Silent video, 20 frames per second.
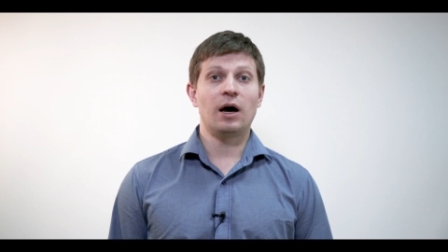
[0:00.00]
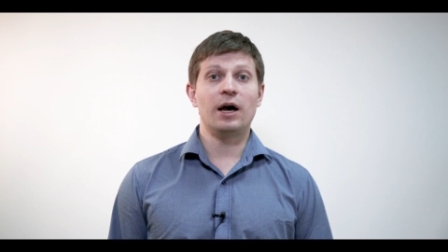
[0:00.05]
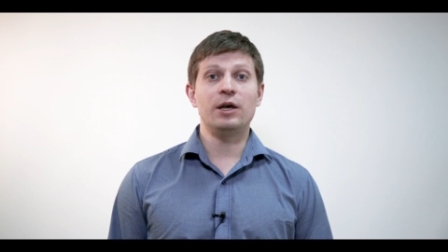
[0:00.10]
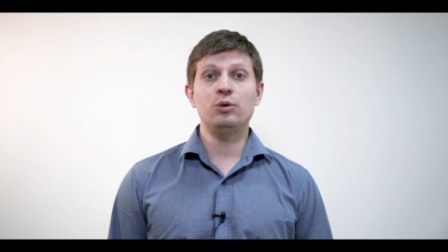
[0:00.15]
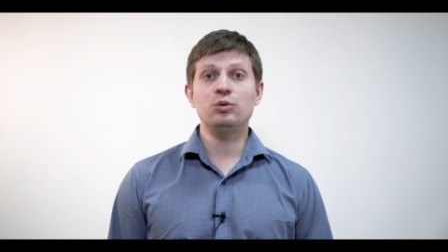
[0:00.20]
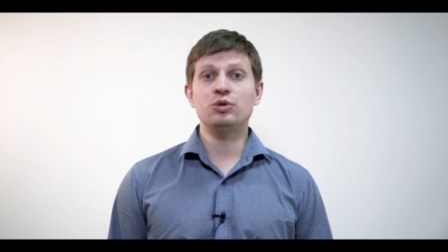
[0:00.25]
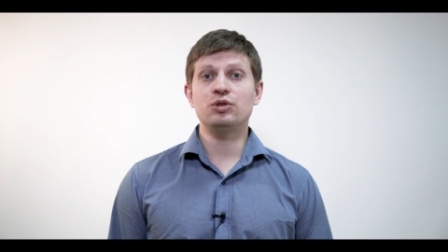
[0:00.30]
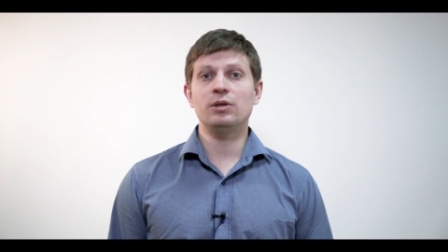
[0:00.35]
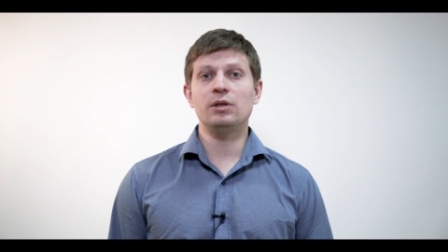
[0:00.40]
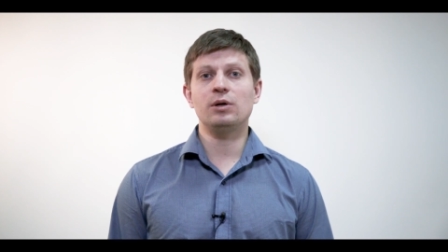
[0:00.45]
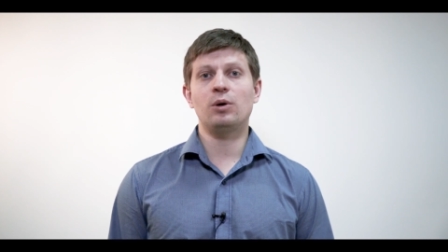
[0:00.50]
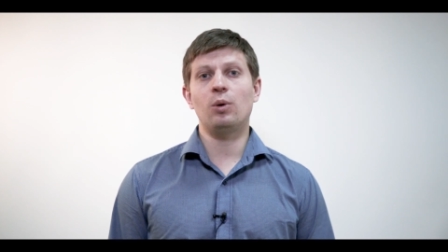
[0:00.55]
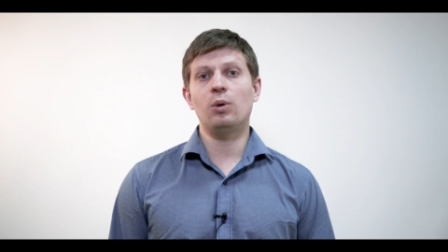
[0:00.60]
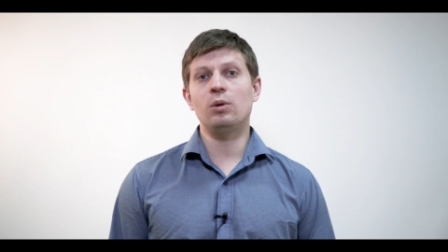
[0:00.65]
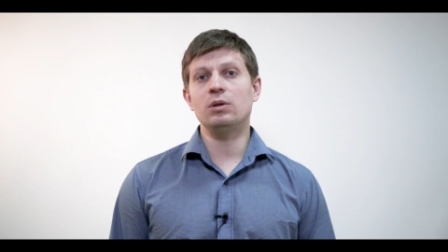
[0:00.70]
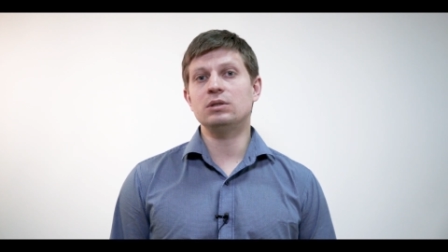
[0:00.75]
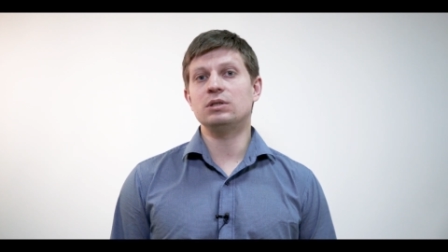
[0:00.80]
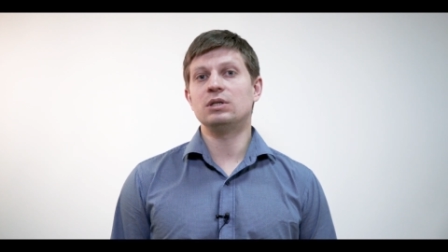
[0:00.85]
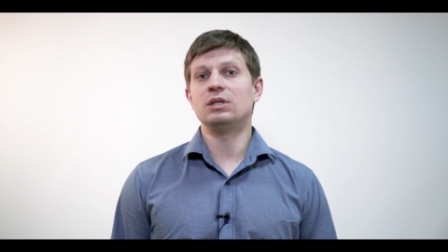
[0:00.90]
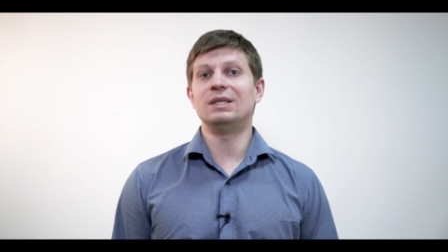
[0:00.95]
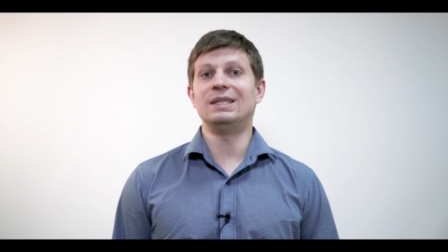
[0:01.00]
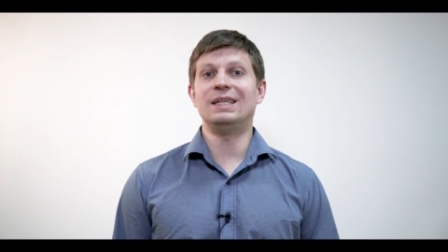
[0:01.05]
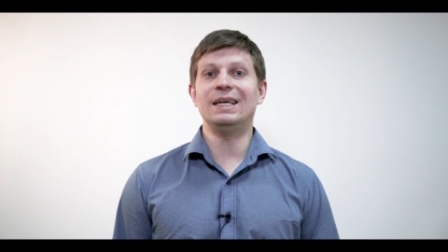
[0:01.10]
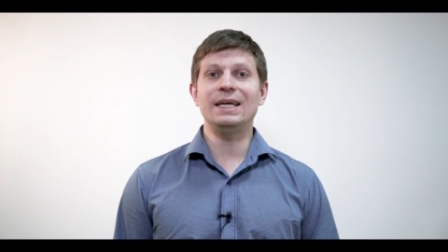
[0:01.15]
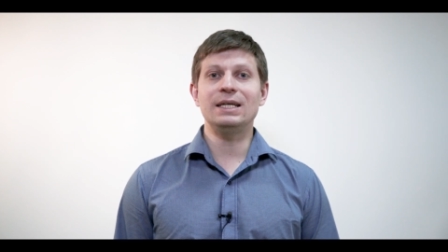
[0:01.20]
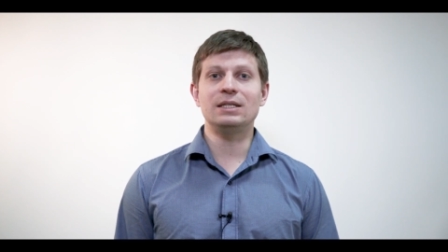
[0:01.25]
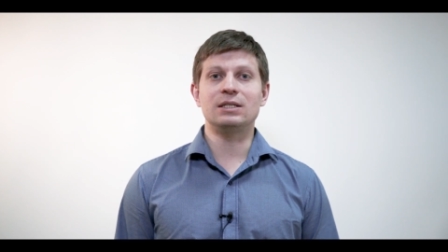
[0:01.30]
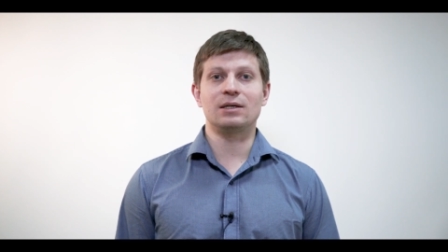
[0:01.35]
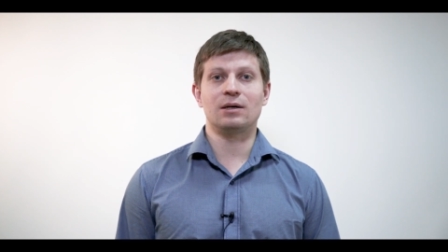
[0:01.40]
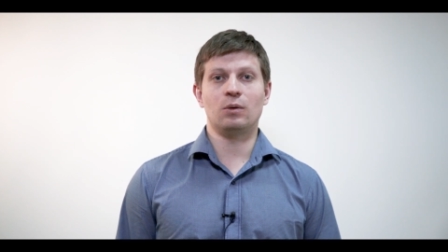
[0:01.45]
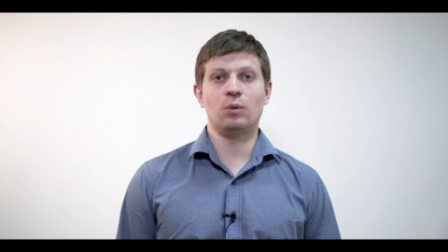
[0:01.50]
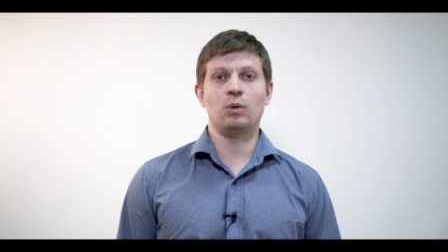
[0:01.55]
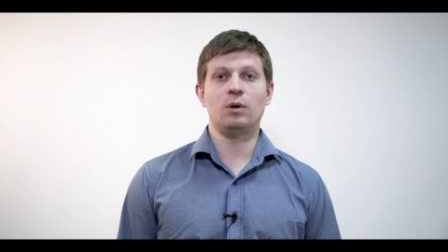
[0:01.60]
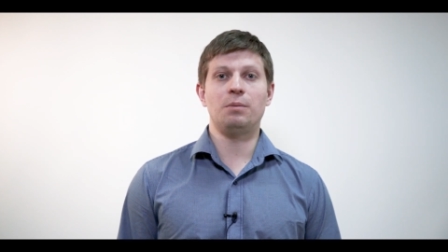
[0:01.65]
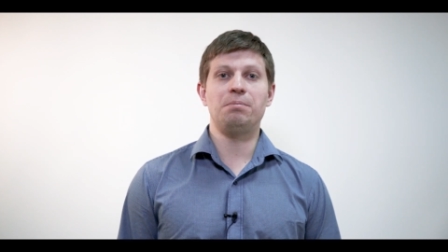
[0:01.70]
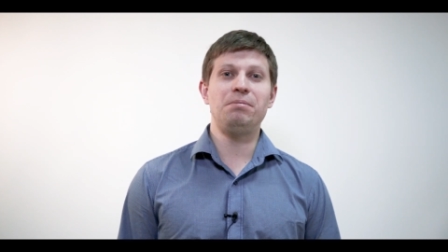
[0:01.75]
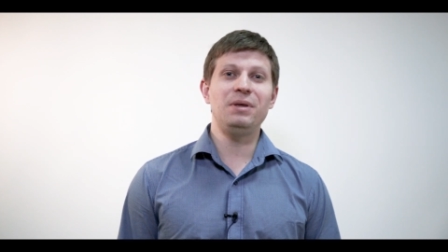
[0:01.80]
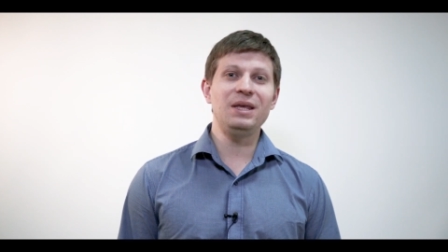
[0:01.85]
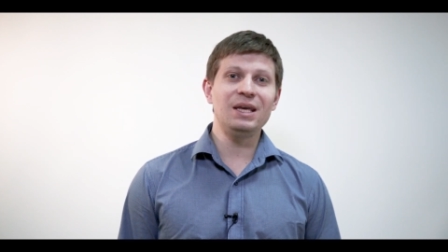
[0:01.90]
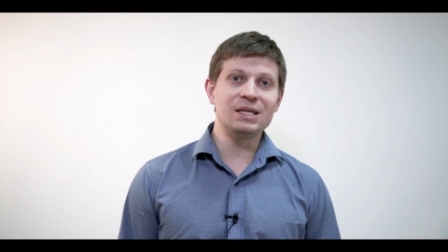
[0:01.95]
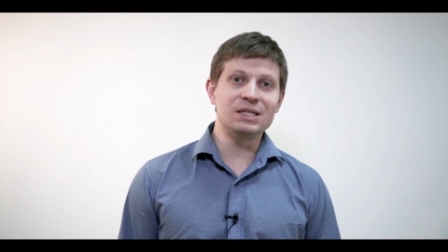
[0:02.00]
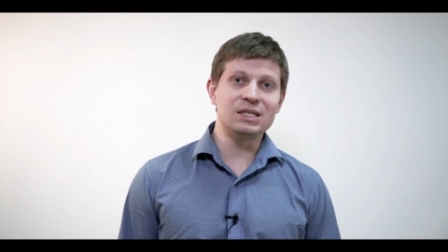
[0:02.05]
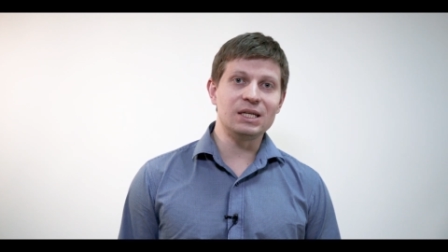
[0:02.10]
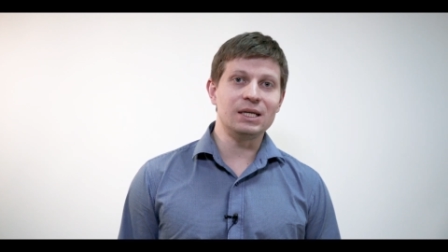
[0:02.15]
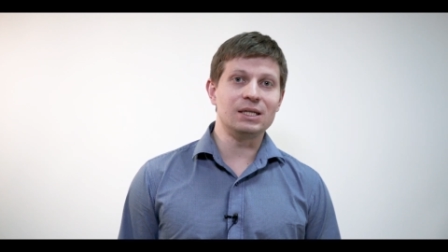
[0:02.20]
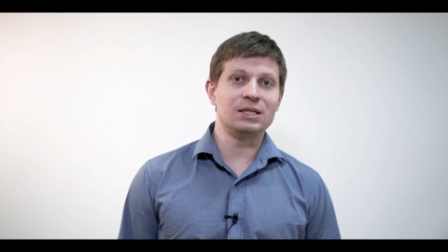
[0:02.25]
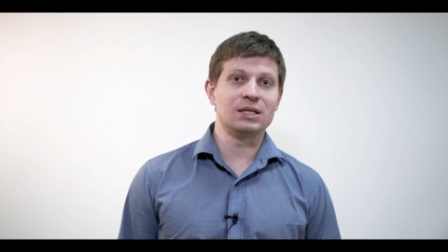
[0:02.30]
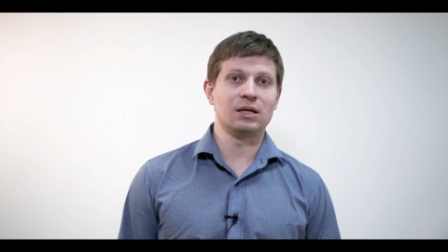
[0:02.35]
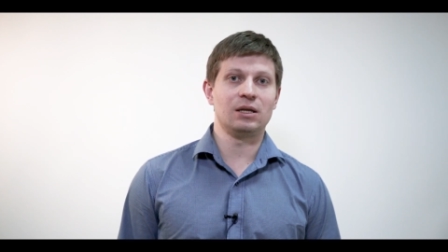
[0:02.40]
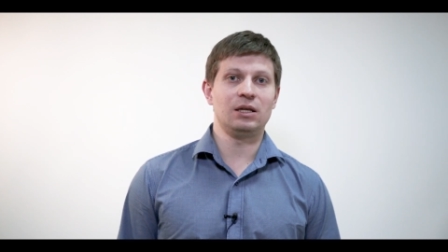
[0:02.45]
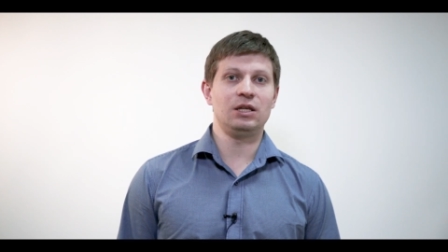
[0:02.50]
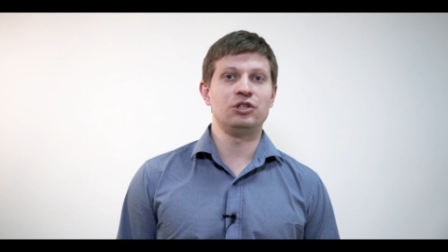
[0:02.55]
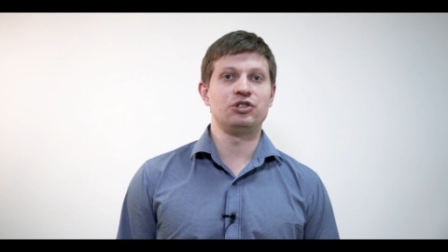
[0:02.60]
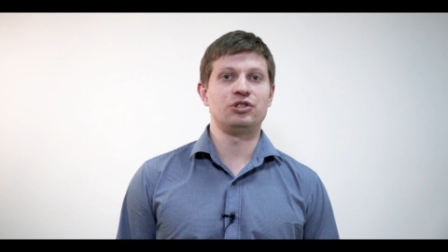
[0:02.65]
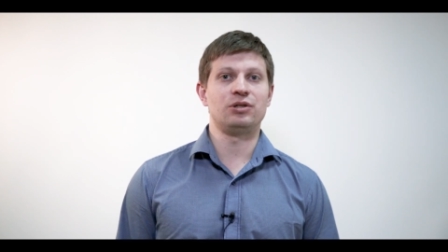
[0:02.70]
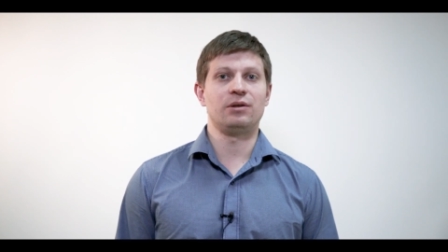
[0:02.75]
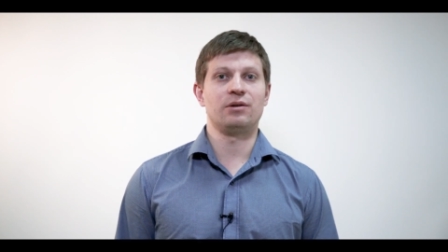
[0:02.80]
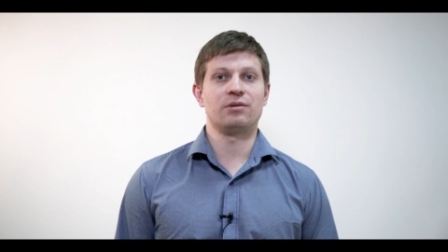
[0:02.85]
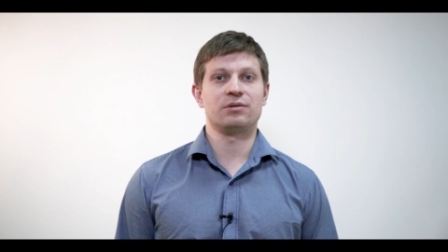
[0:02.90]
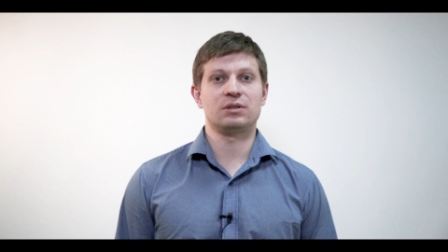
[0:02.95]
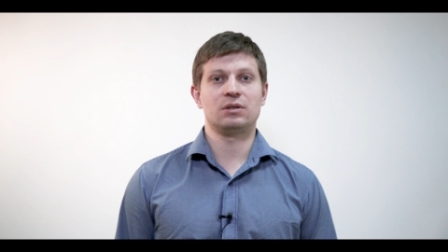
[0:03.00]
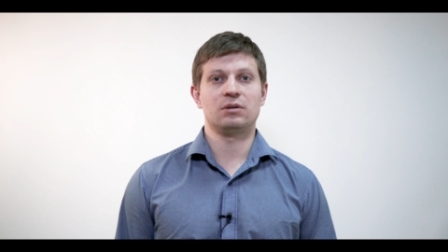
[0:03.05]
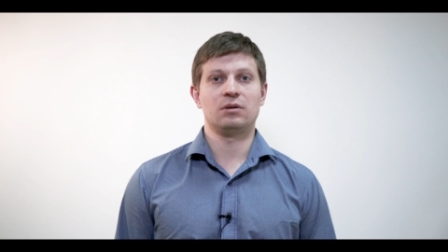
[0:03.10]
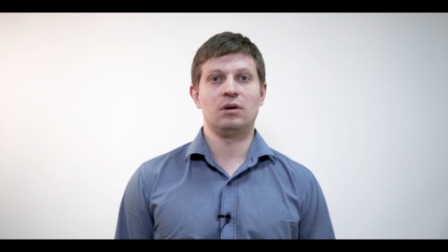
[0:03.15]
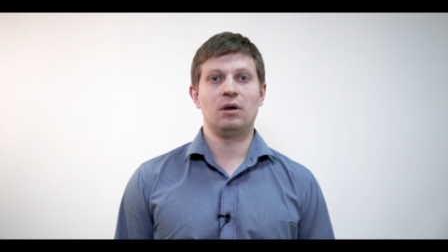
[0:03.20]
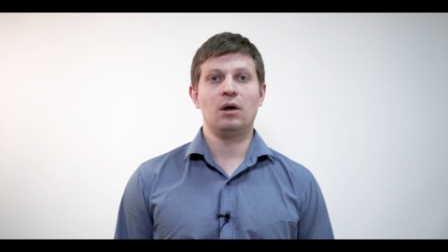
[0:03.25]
are usually called data or big data engineers,